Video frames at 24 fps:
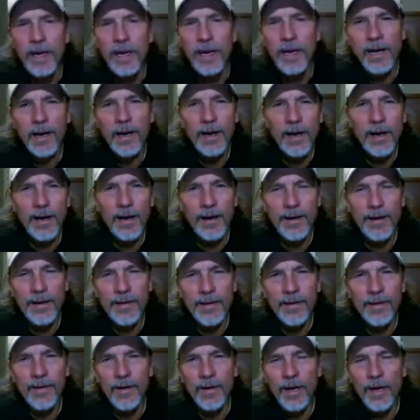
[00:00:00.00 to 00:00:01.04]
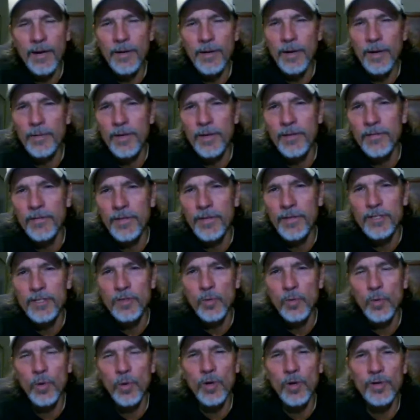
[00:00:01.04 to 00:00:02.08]
So, I'm
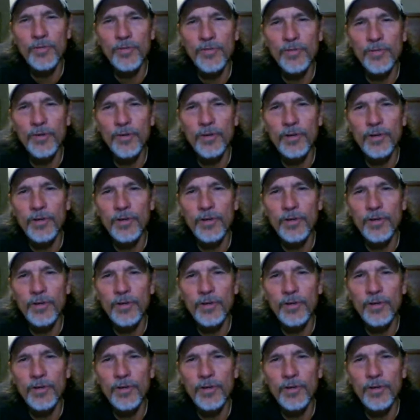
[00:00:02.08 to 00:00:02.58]
giving these awards